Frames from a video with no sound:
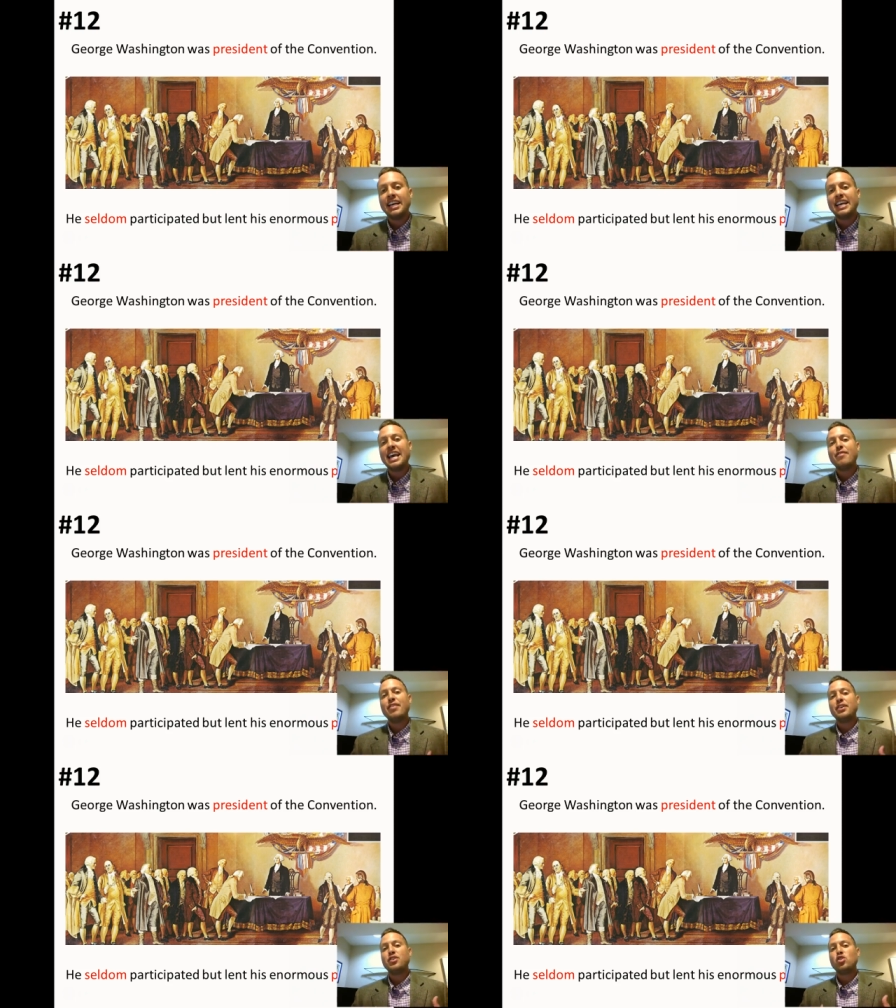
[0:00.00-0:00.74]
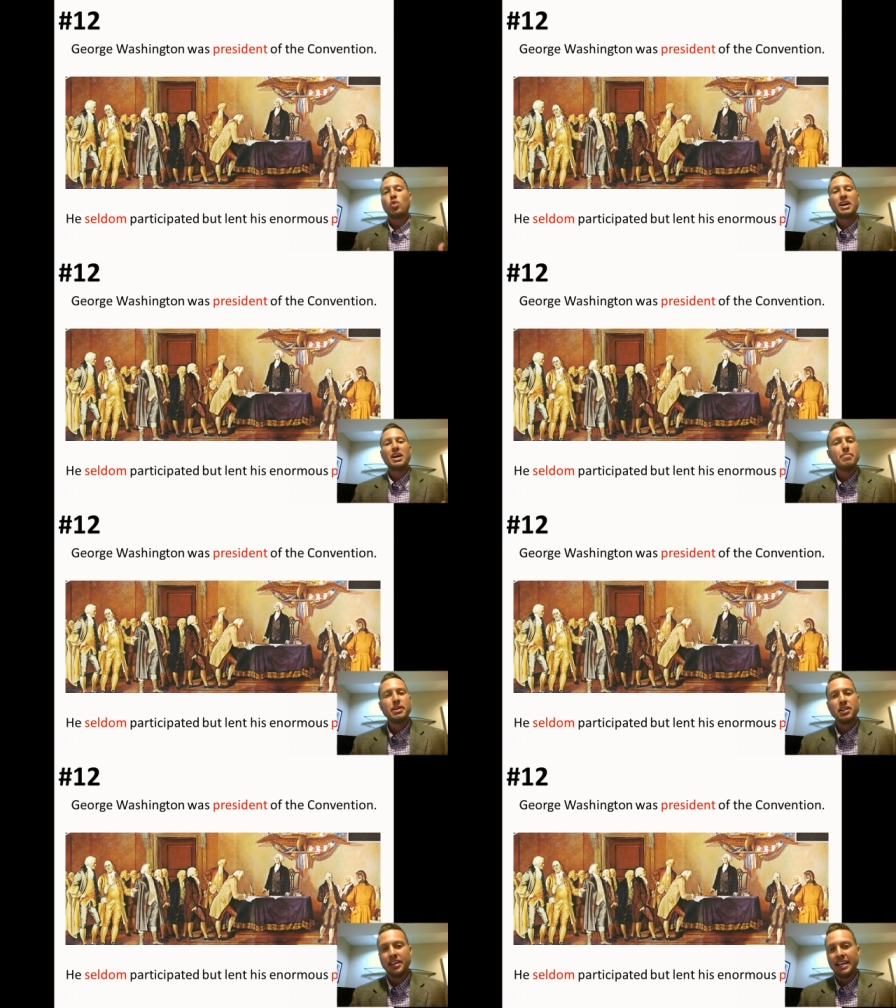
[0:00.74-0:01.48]
gave it
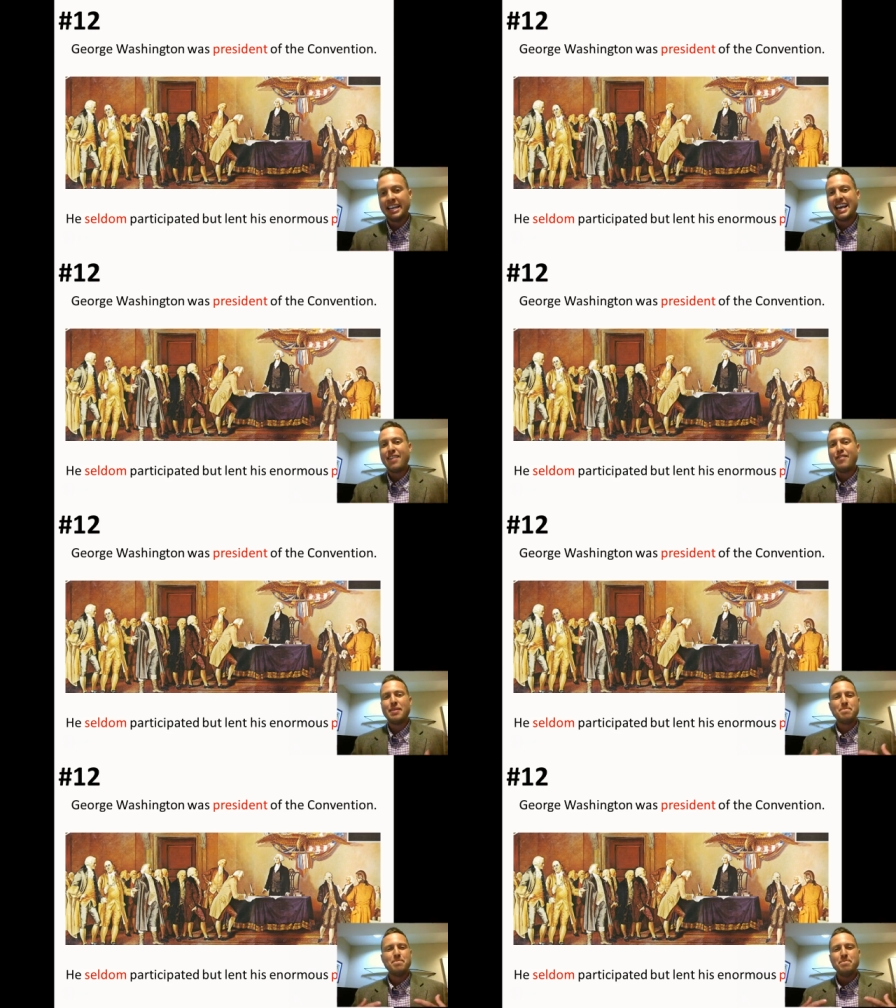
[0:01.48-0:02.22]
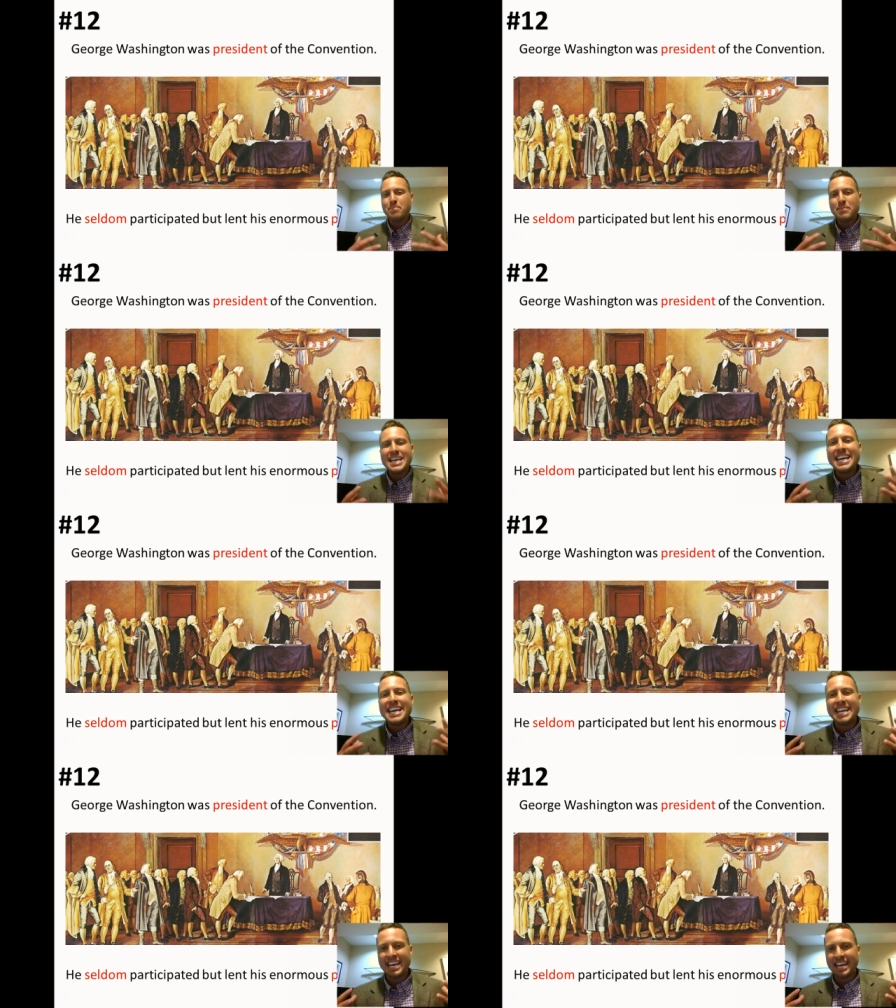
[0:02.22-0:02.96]
credibility, gave it
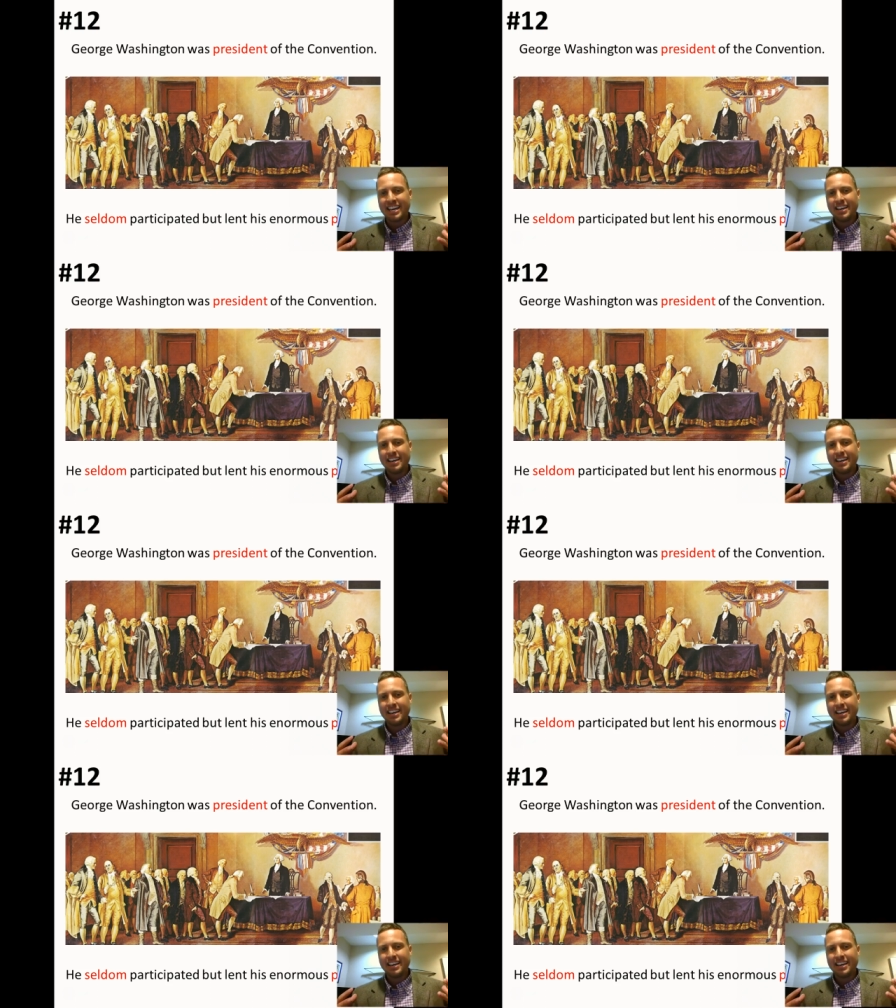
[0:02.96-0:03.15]
meaning.